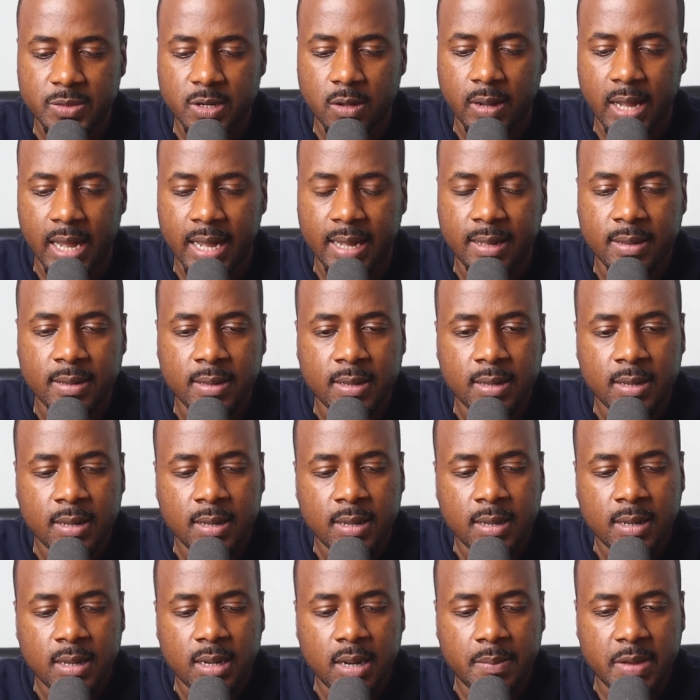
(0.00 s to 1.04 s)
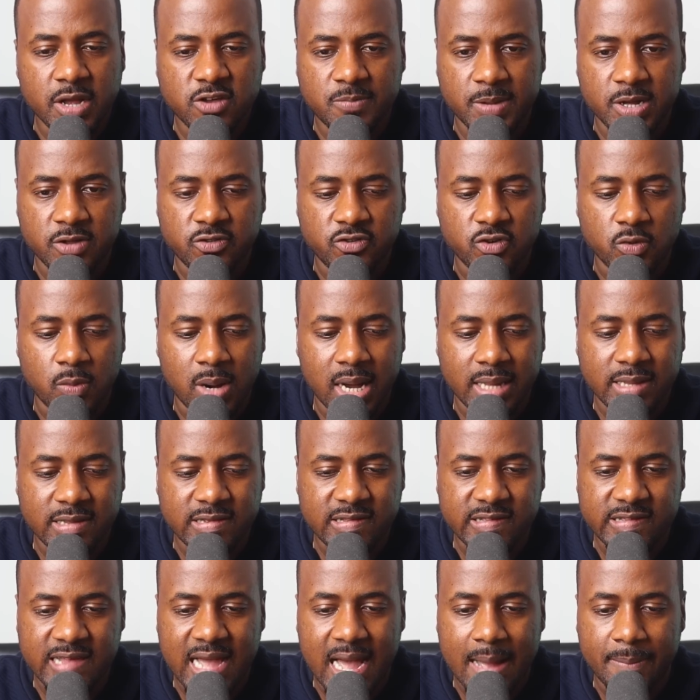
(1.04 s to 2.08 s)
Okay, let me explain to you why
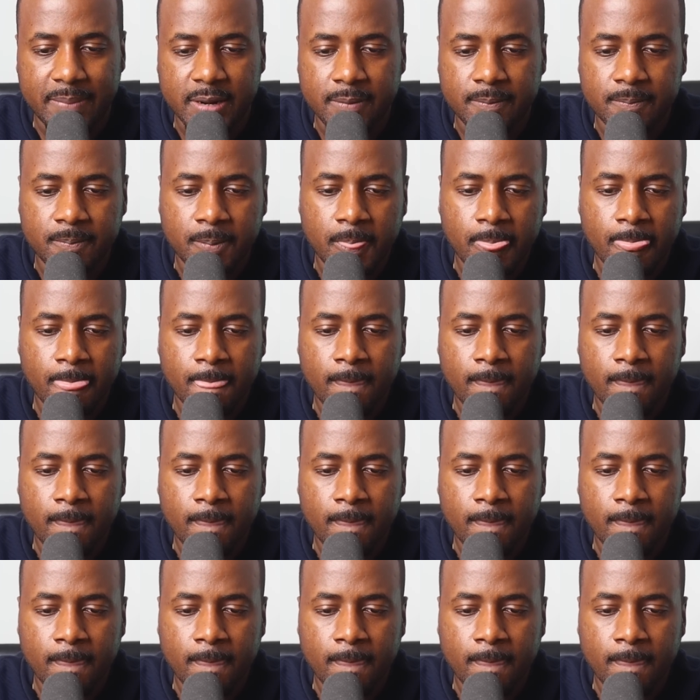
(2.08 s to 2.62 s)
this is happening.